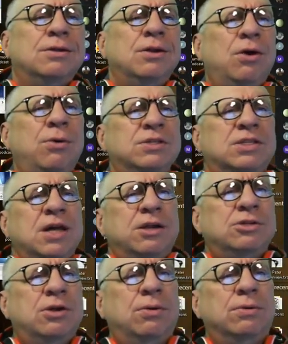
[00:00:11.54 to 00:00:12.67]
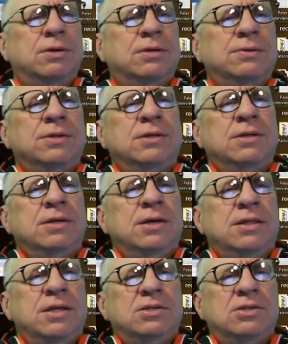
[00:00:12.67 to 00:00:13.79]
No, it's not a joke.
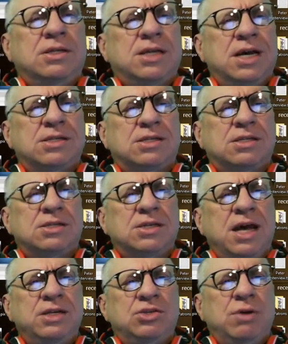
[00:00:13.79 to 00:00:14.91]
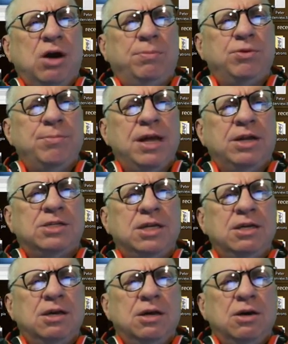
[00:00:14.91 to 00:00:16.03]
This is a test designed to help
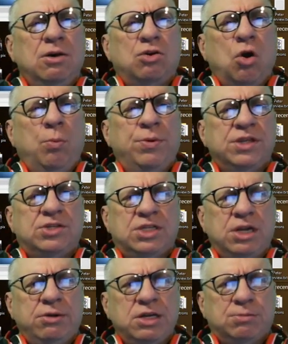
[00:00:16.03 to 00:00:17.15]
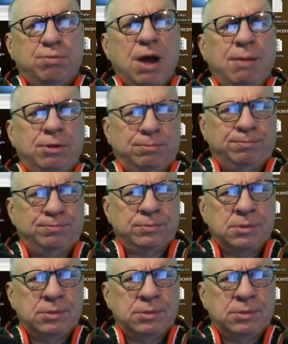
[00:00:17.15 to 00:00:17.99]
humanity cope with a serious problem,